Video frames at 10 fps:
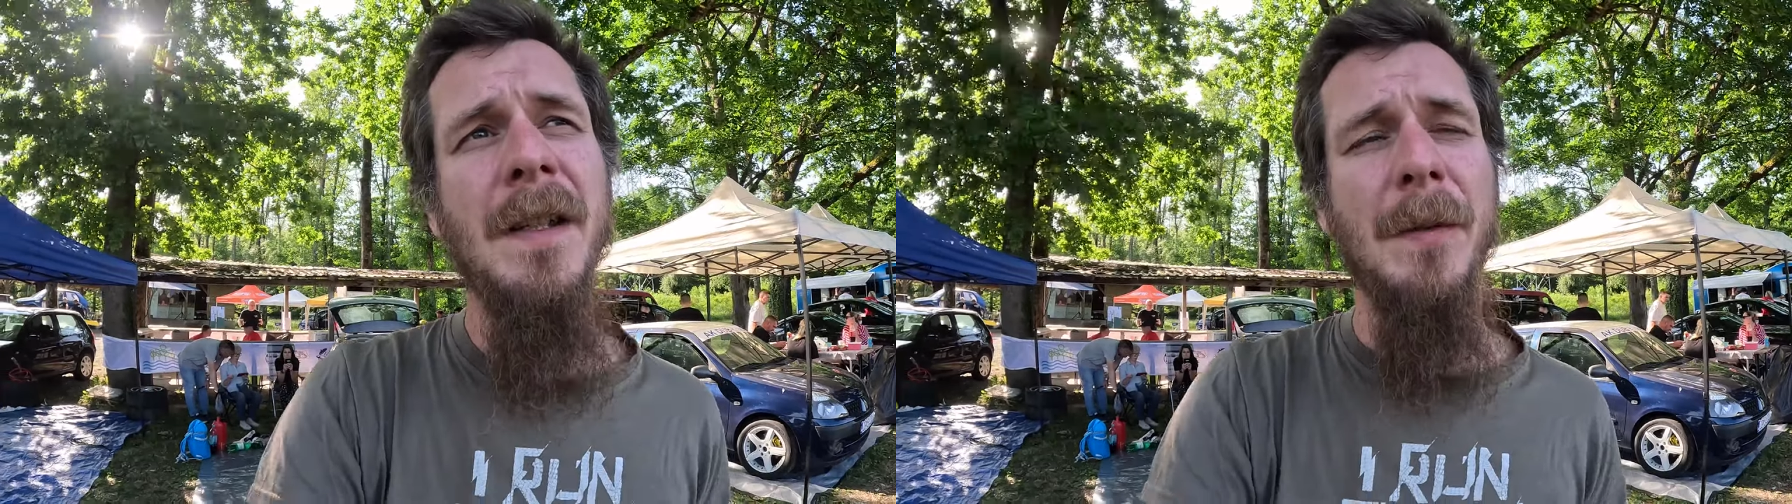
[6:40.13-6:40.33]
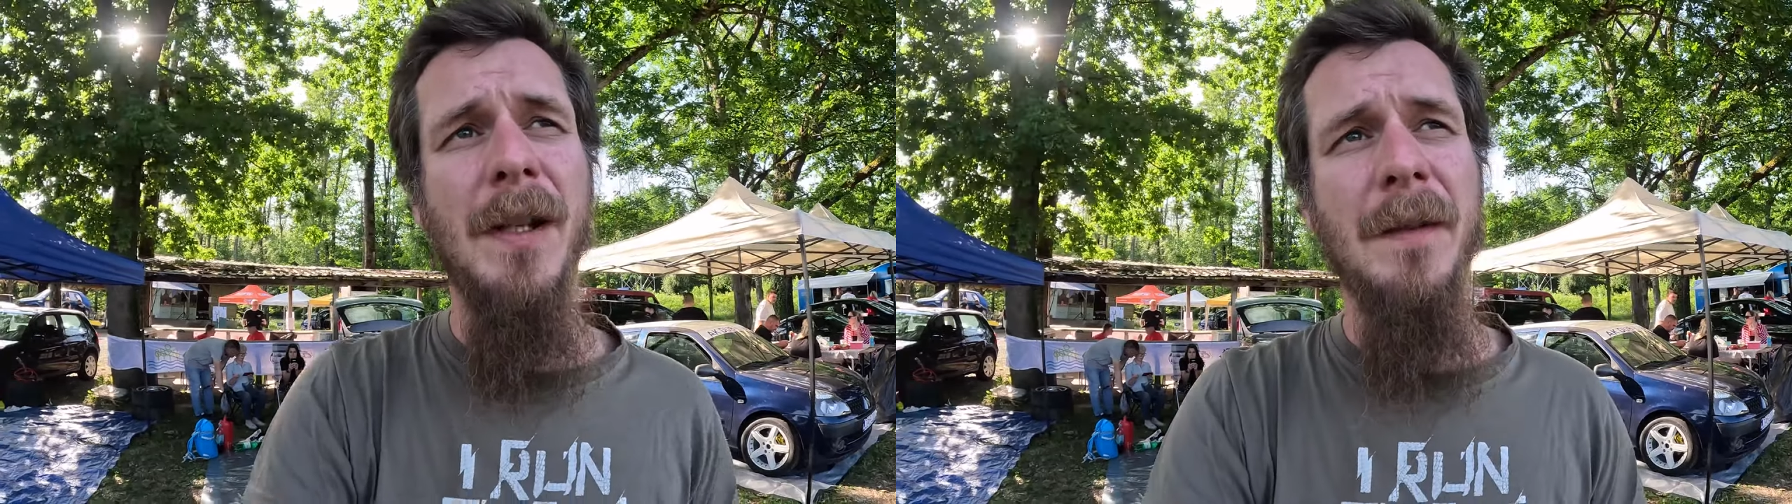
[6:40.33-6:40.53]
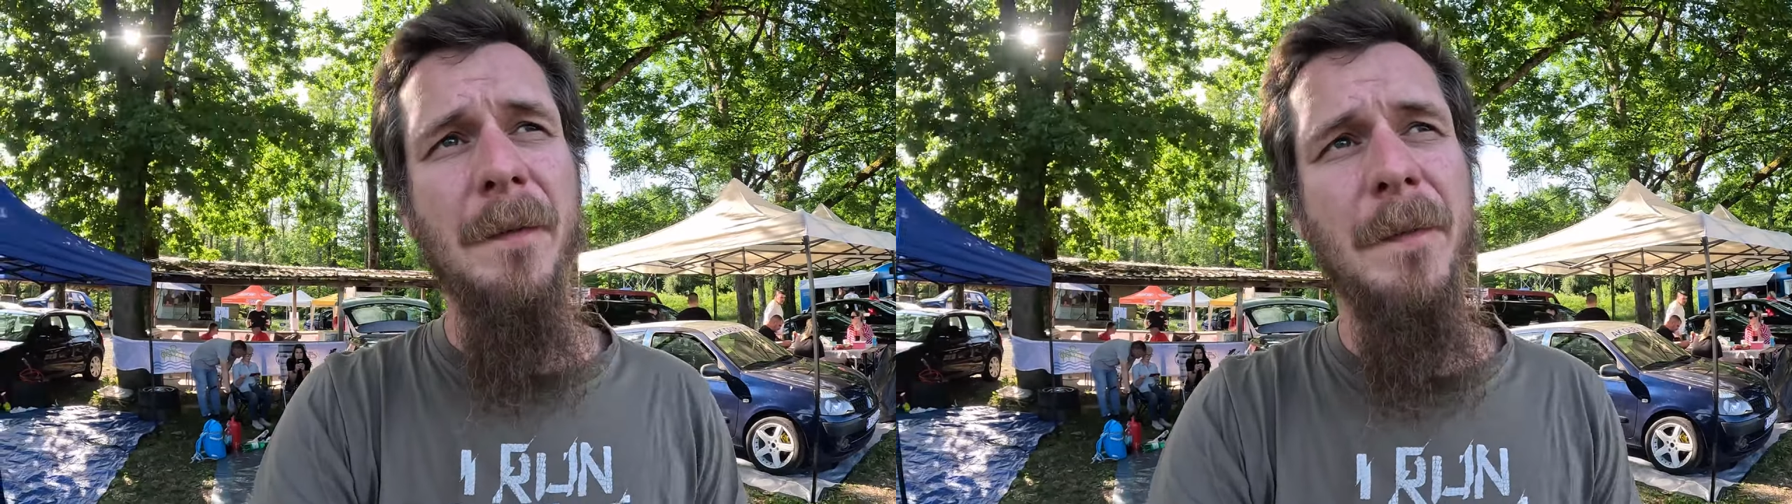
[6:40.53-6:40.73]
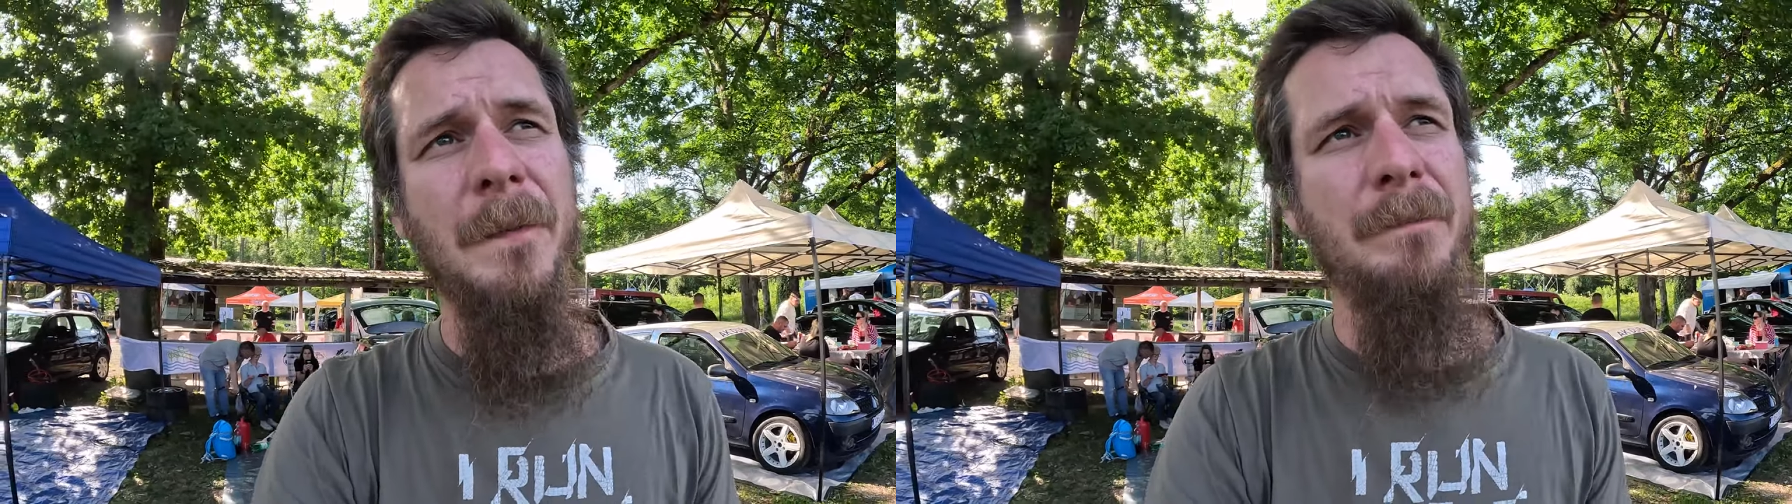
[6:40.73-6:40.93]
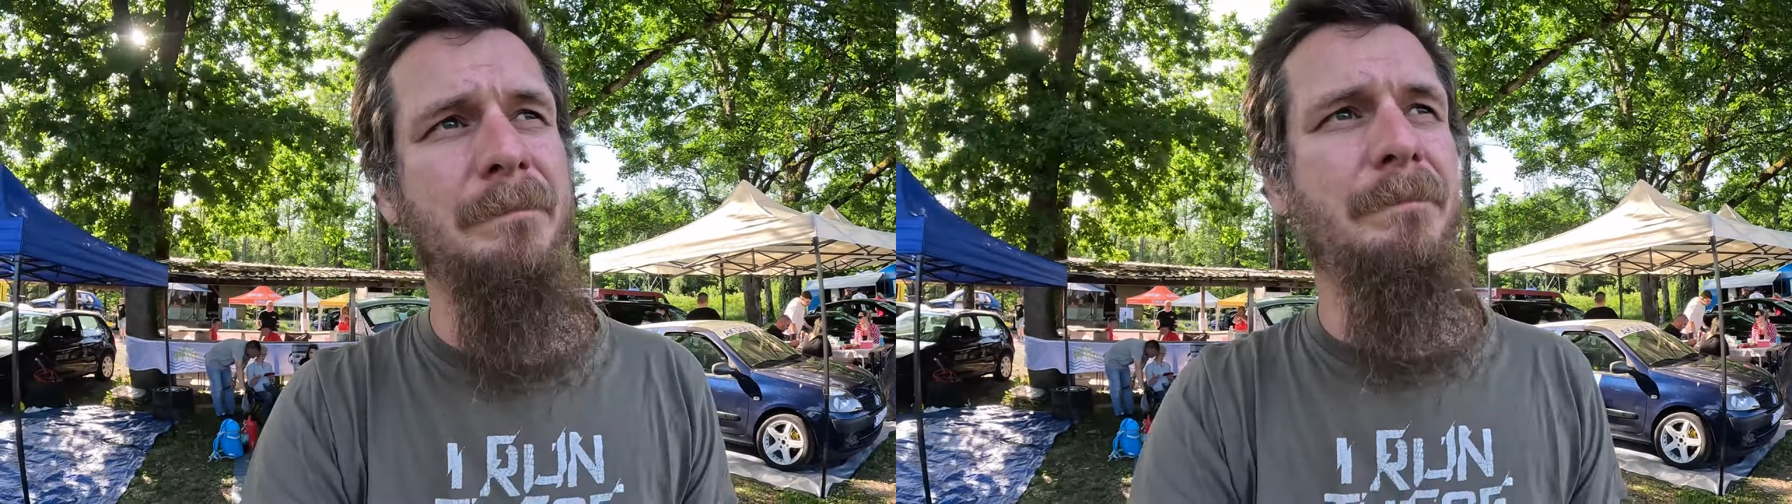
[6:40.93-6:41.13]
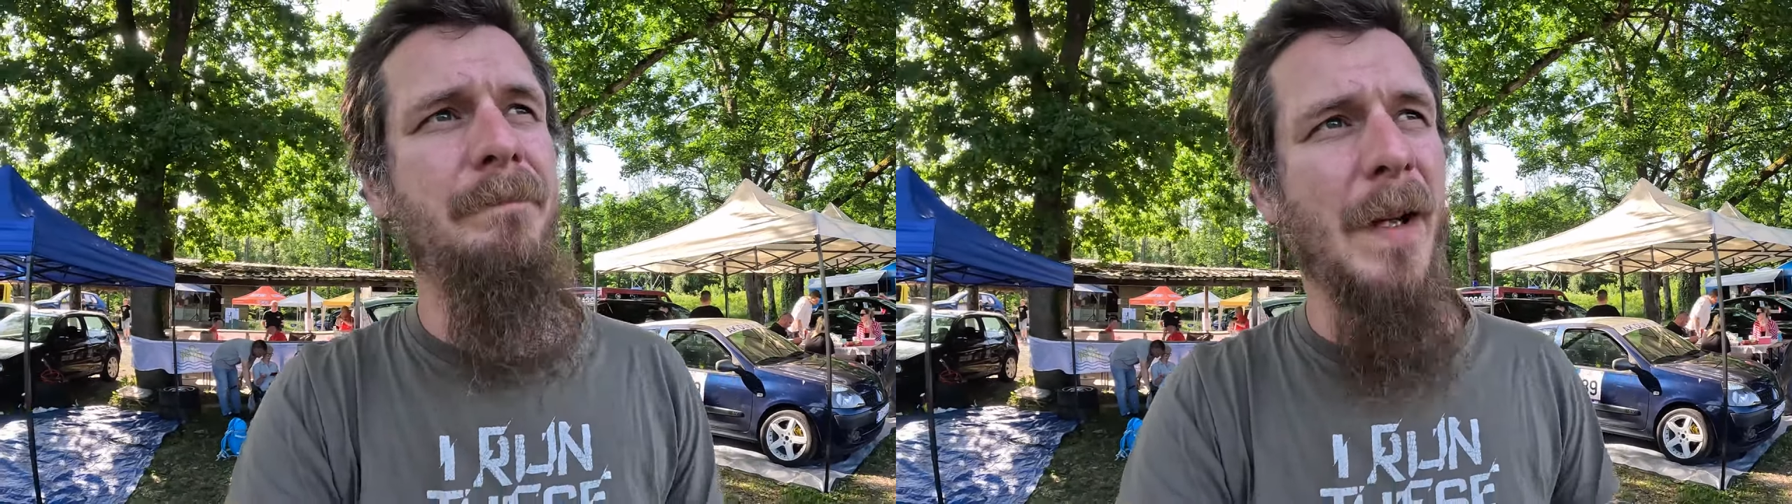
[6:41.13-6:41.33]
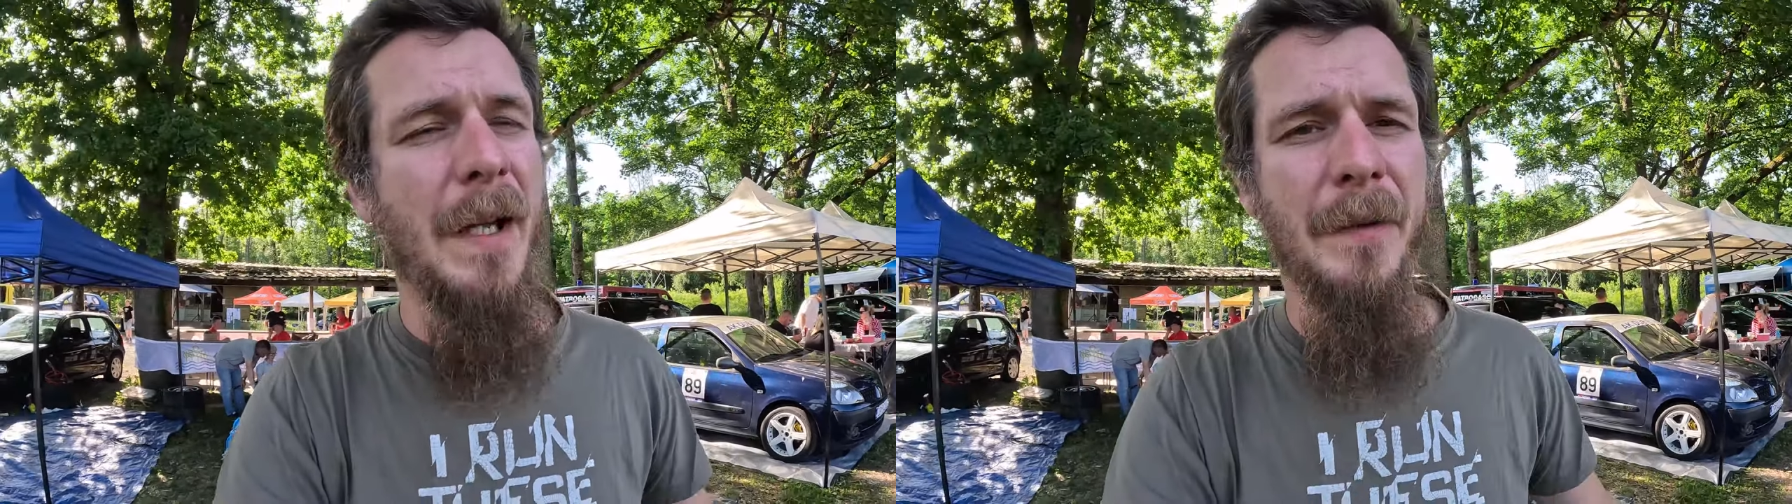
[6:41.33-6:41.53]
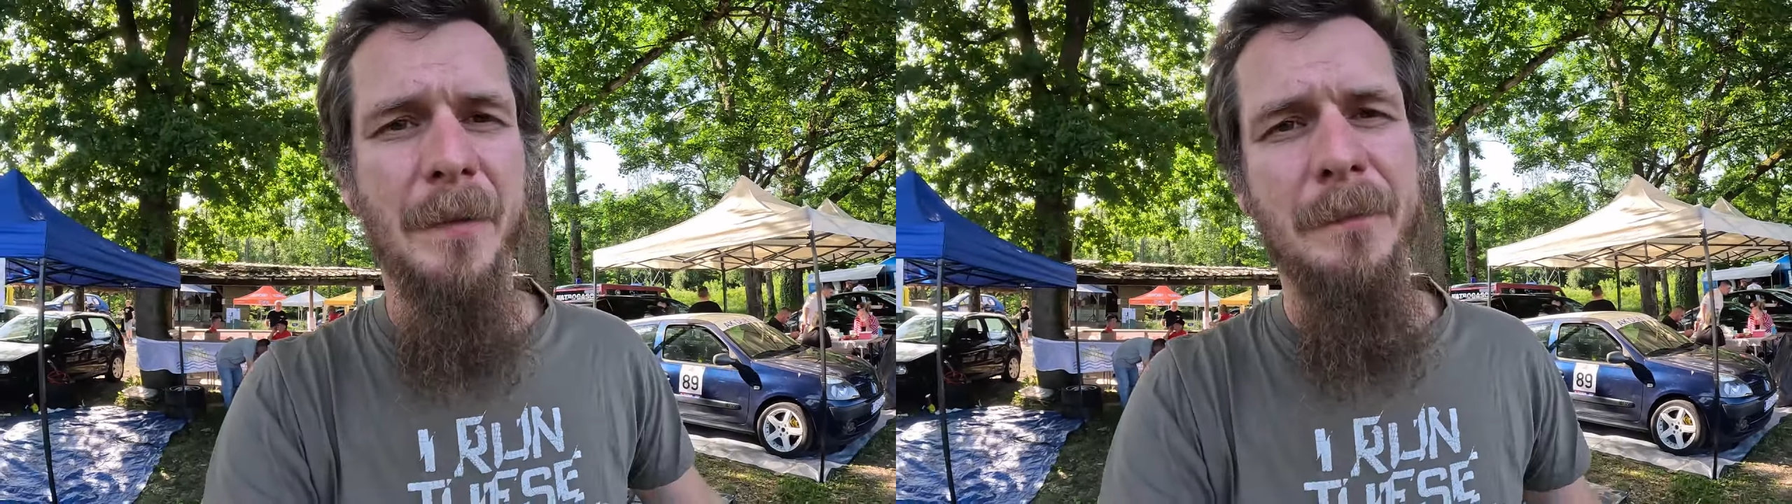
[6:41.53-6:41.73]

They were like, I don't